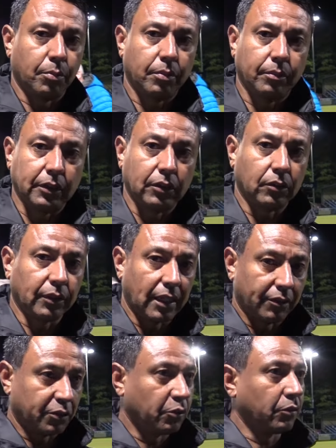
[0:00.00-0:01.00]
You know, we
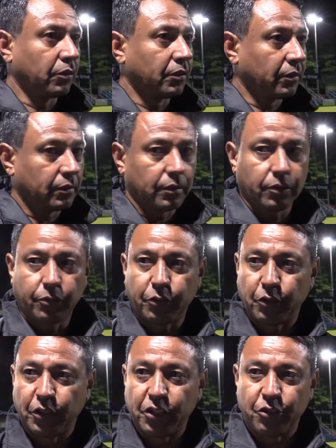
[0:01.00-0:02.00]
have some few
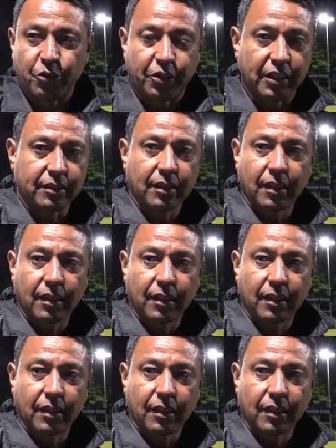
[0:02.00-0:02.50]
injuries,